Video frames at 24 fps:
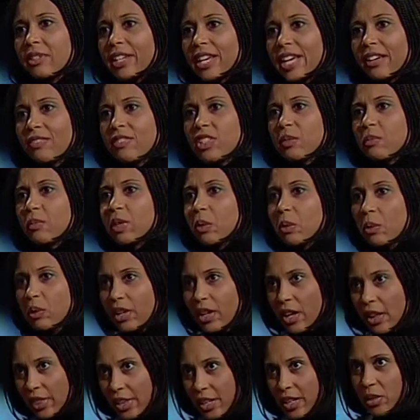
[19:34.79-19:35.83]
to have something where
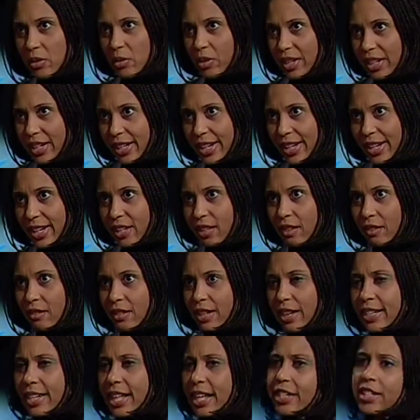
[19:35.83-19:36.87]
nothing is written down
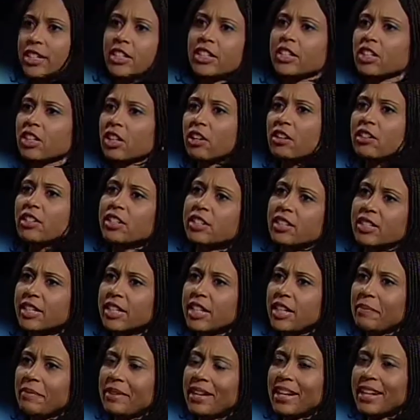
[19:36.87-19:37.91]
and that the charges
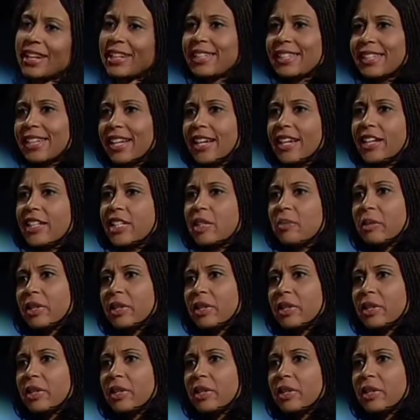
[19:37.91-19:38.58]
keep getting changed.